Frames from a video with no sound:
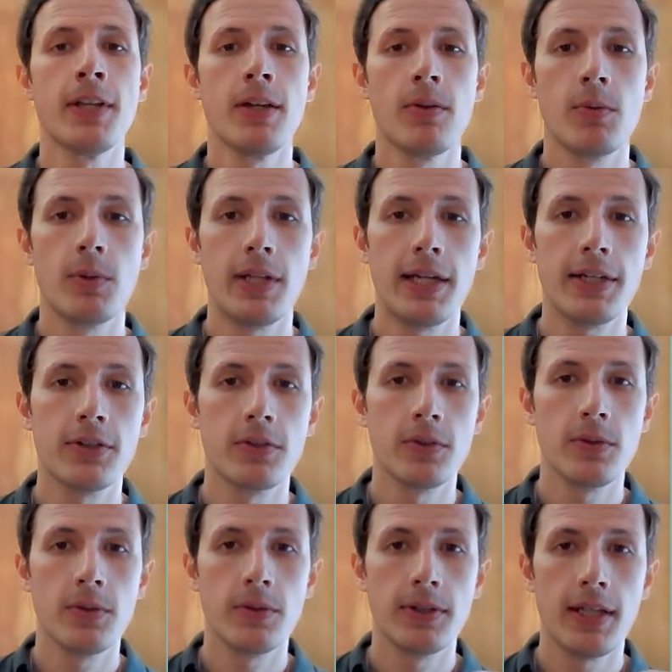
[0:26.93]
We would like
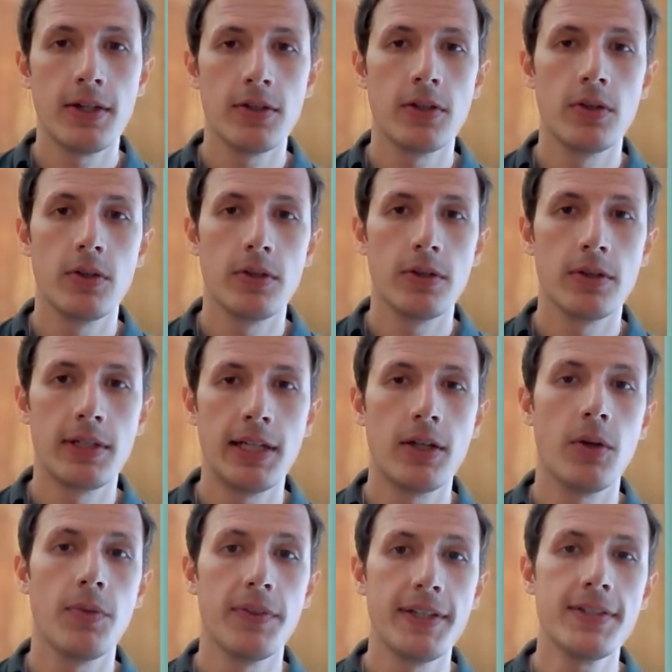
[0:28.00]
to then click
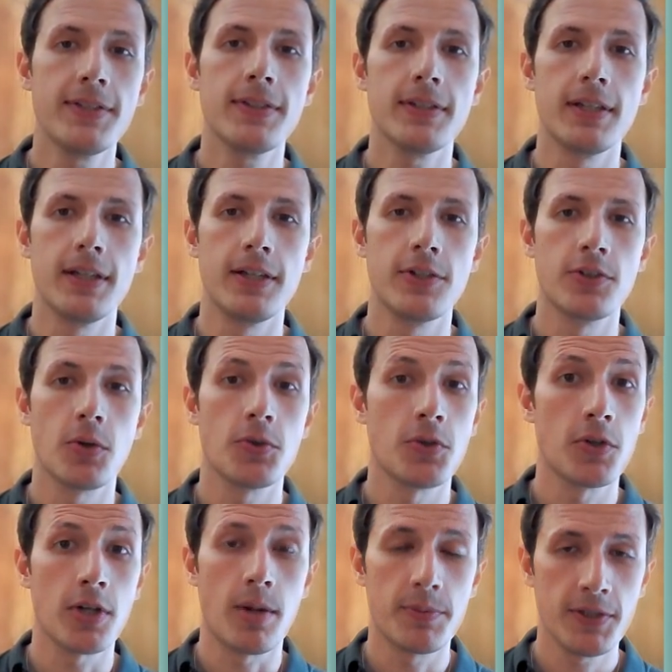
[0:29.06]
on this show
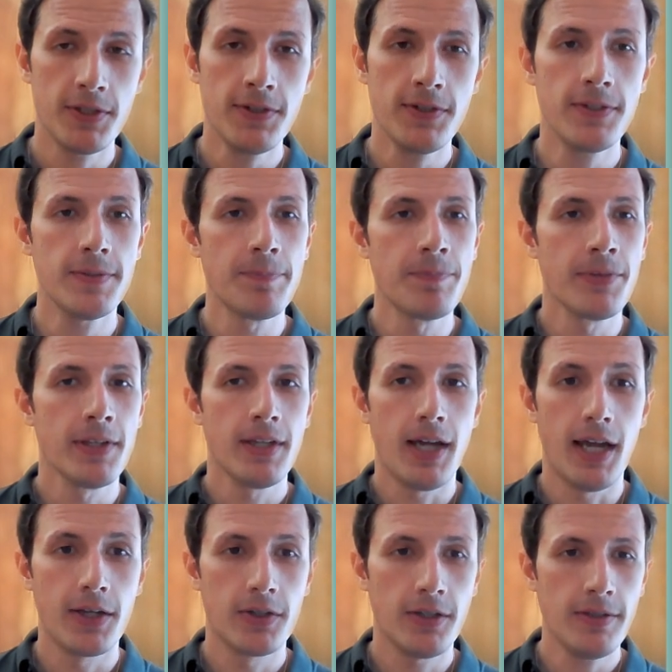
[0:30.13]
search options
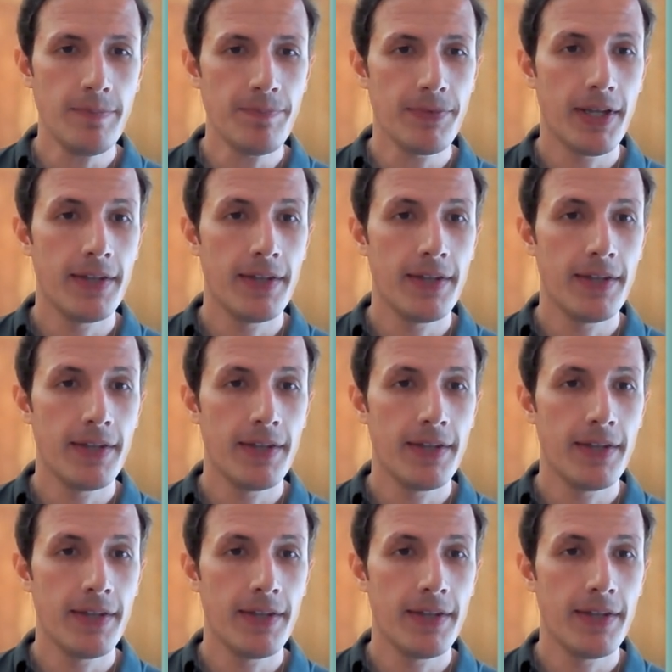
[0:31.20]
icon,